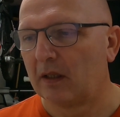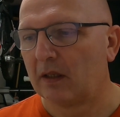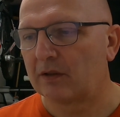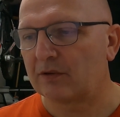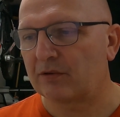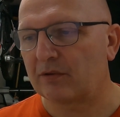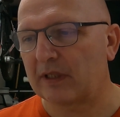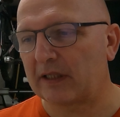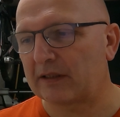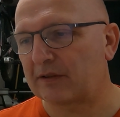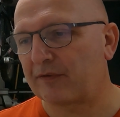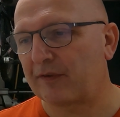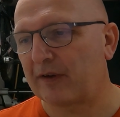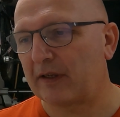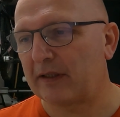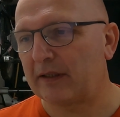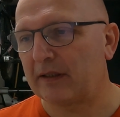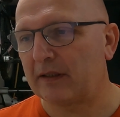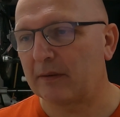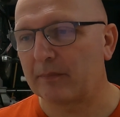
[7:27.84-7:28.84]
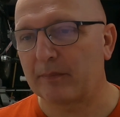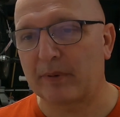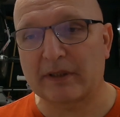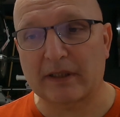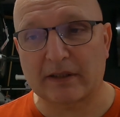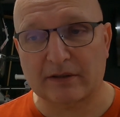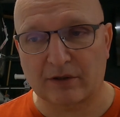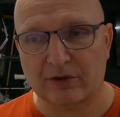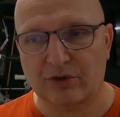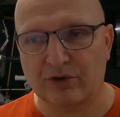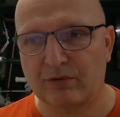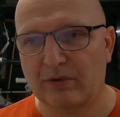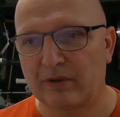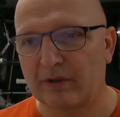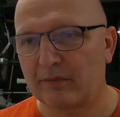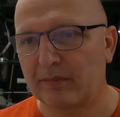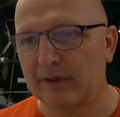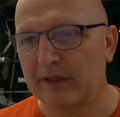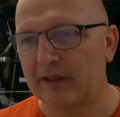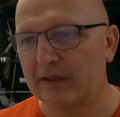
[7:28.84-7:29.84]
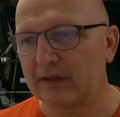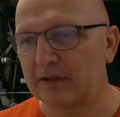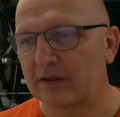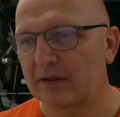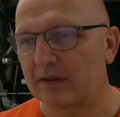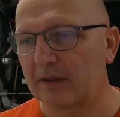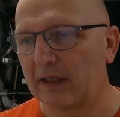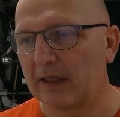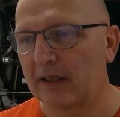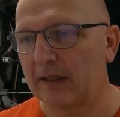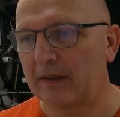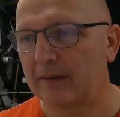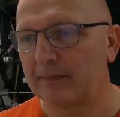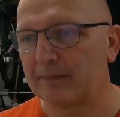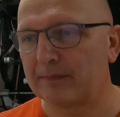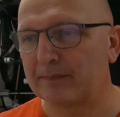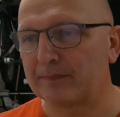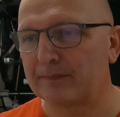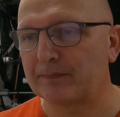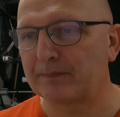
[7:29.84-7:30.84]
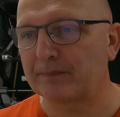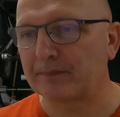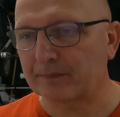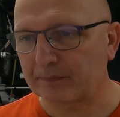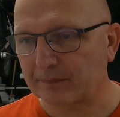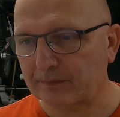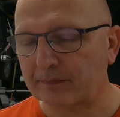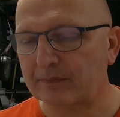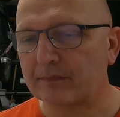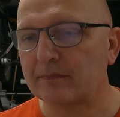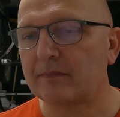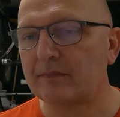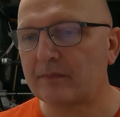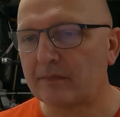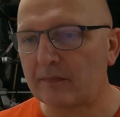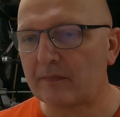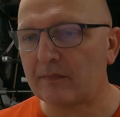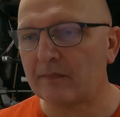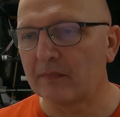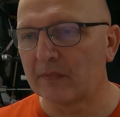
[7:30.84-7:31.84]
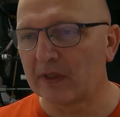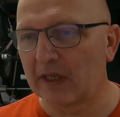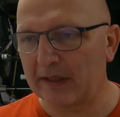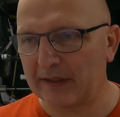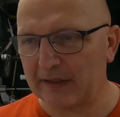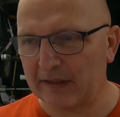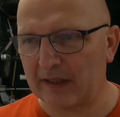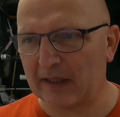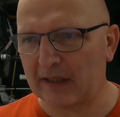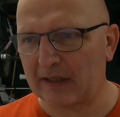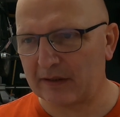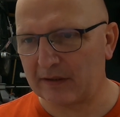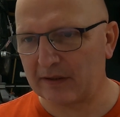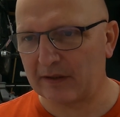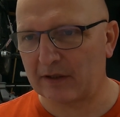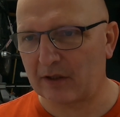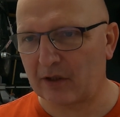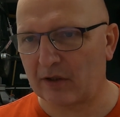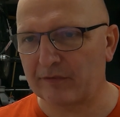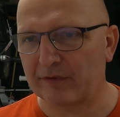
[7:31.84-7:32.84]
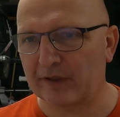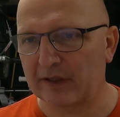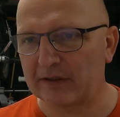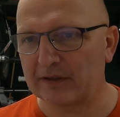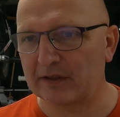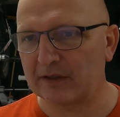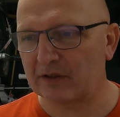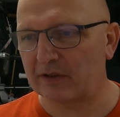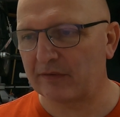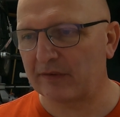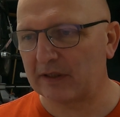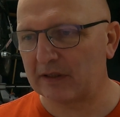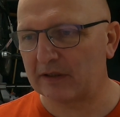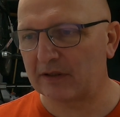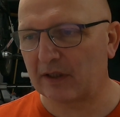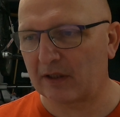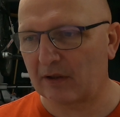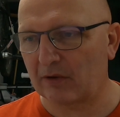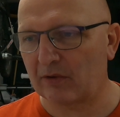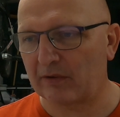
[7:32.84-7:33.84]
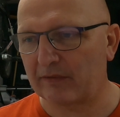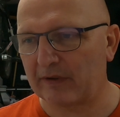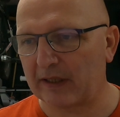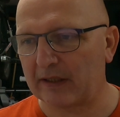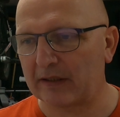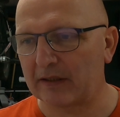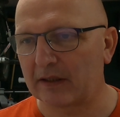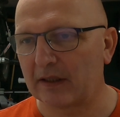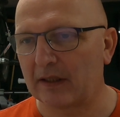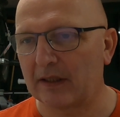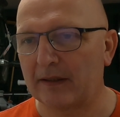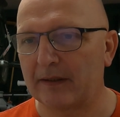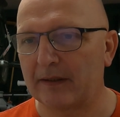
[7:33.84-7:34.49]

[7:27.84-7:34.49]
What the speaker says: So that's fine, but that's on 200 meters. And here are the confidence intervals and all of that.